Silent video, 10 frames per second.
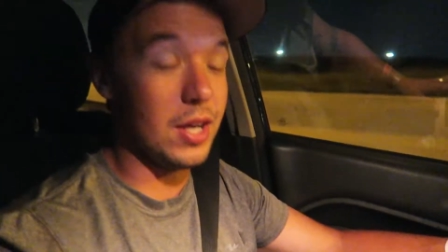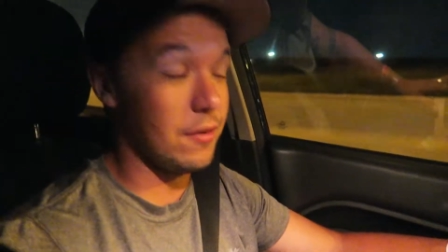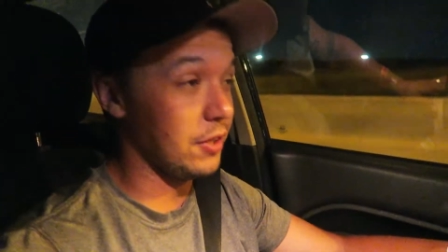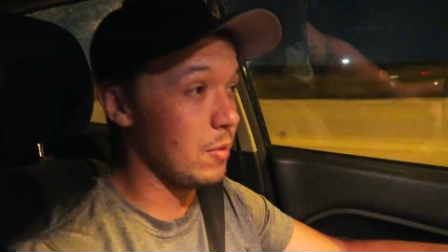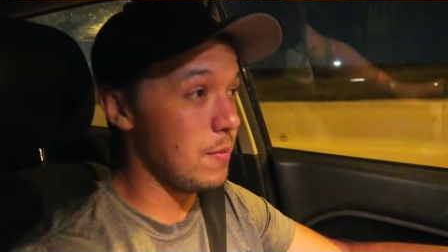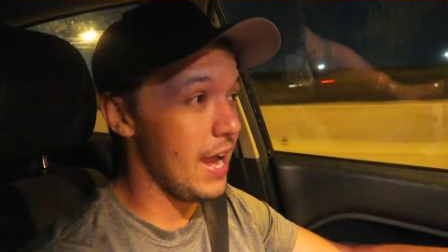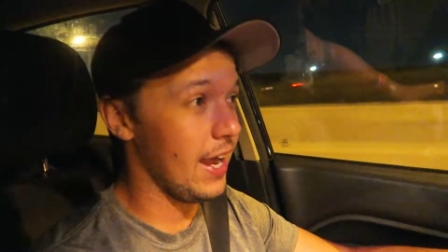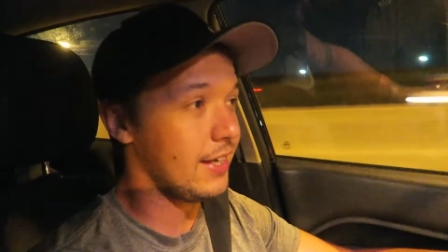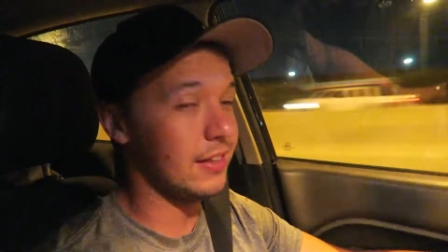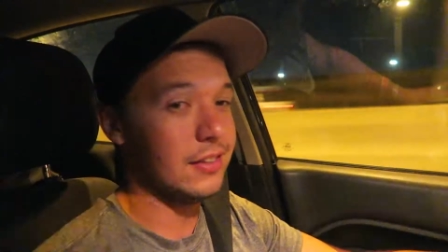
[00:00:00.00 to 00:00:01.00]
definitely going to be
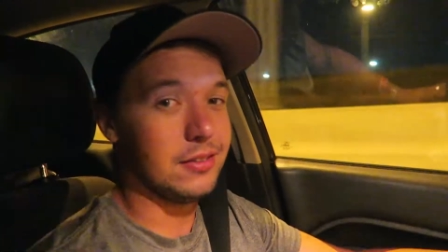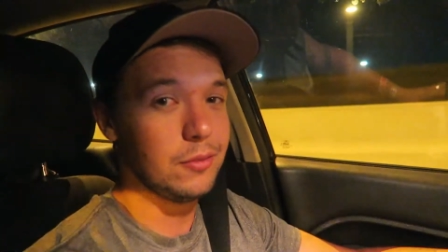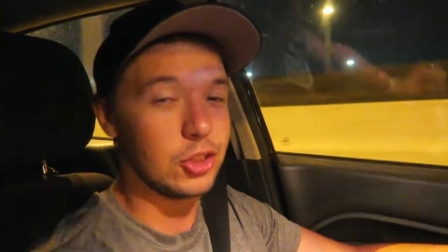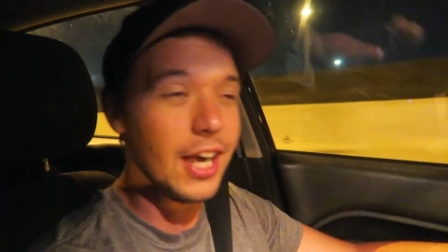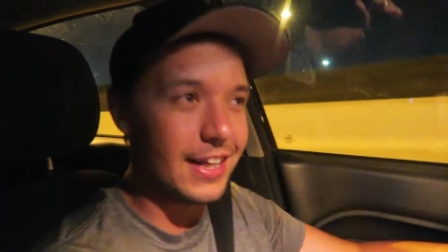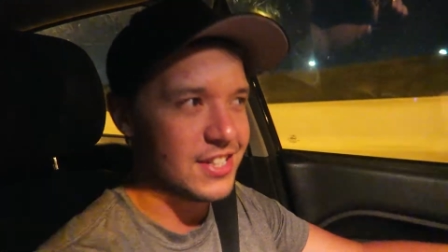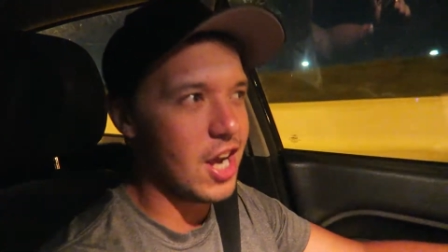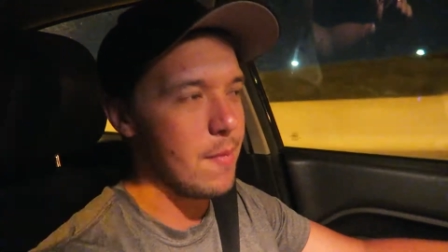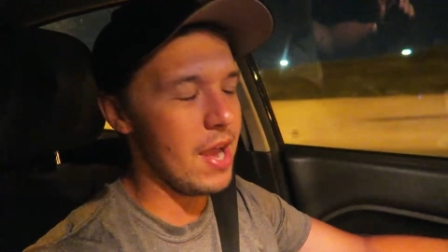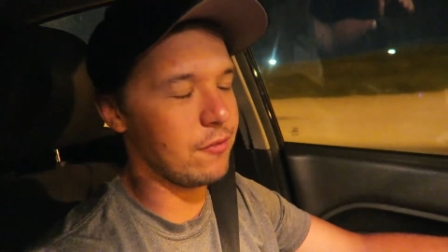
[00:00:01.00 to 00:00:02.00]
back. We're trying to get
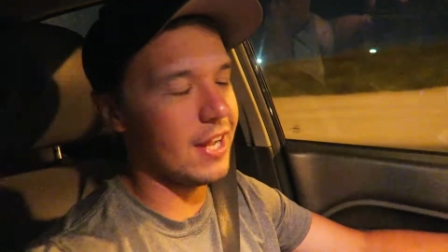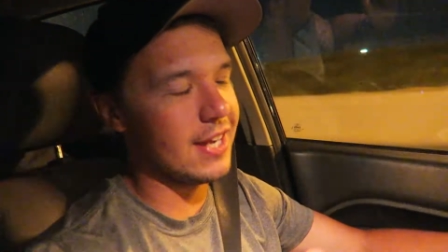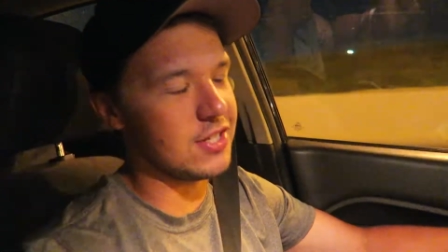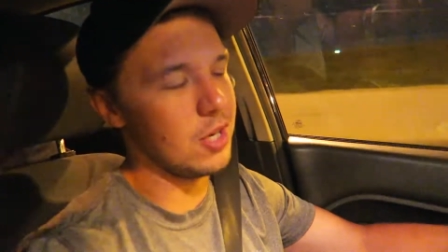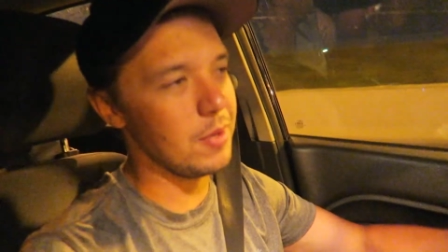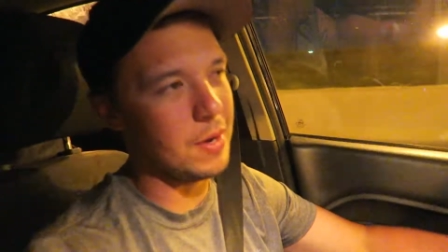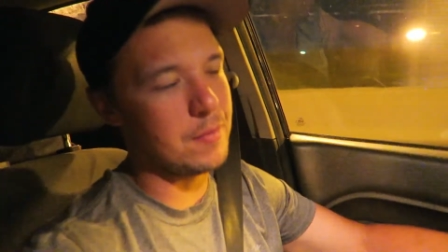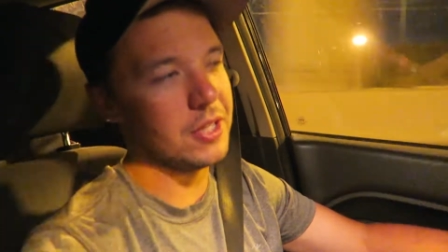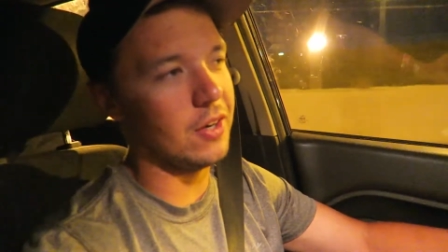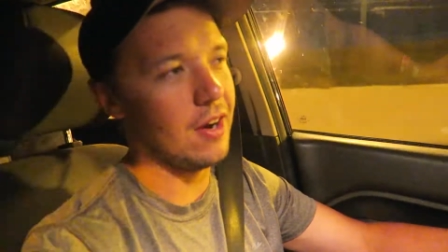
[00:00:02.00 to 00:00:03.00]
Scott back for next year, but it might
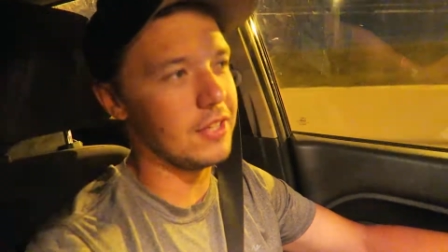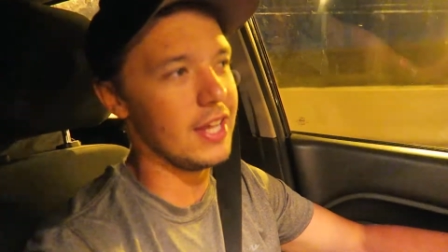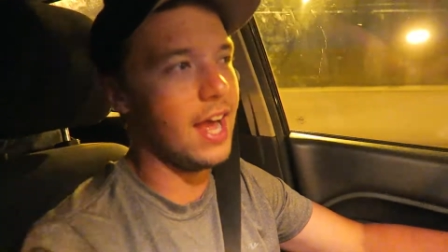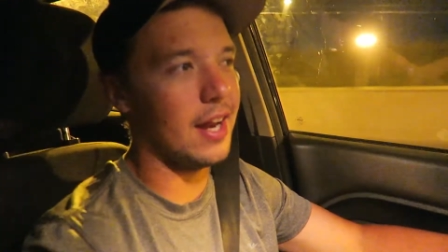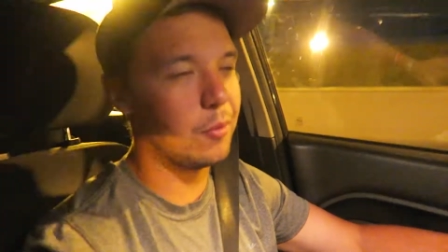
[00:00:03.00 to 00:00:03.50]
be the year after that.